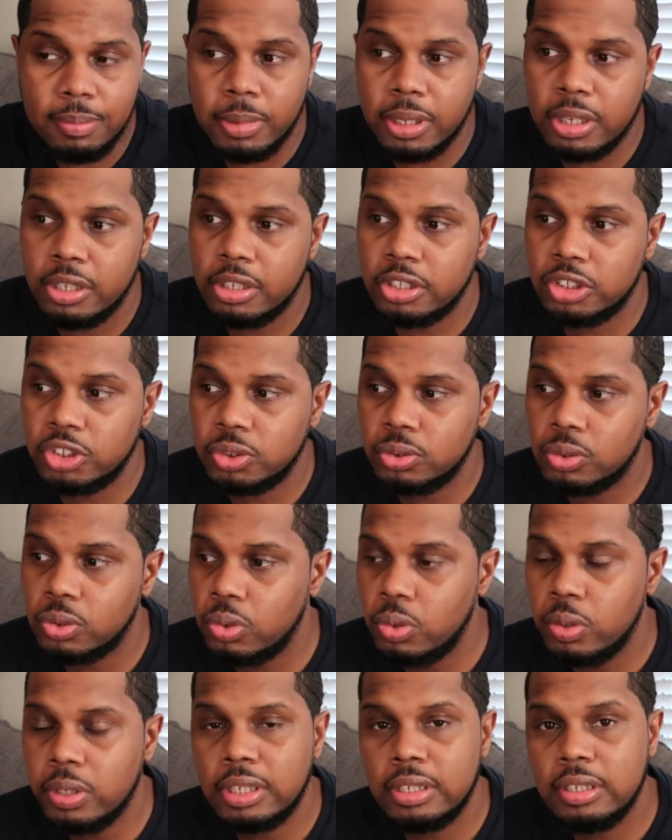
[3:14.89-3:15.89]
because you'll
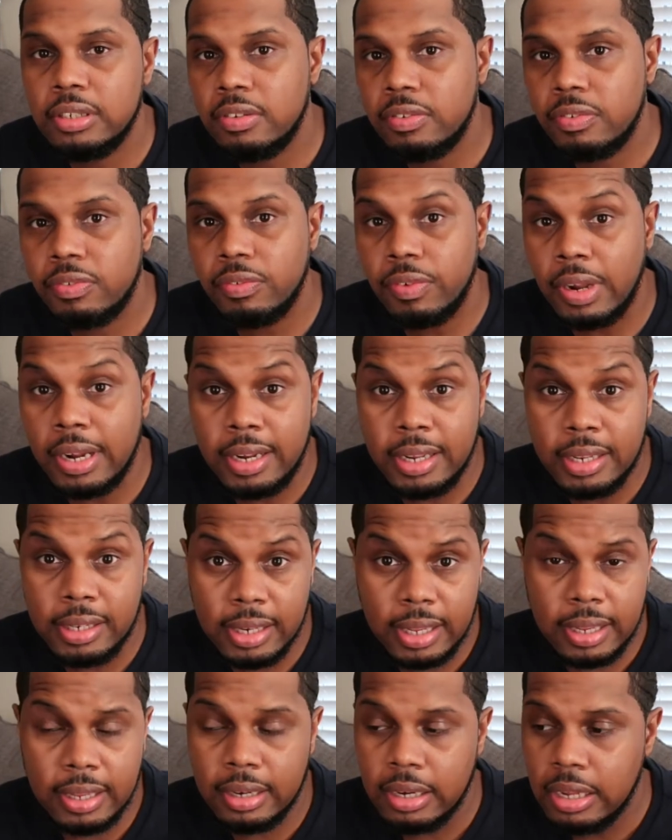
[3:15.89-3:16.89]
quickly find
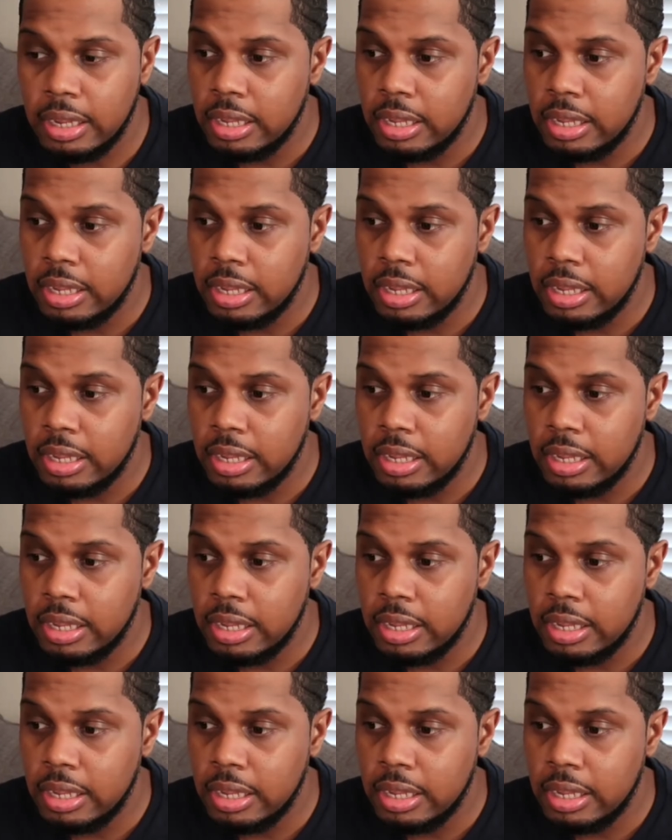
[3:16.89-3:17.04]
that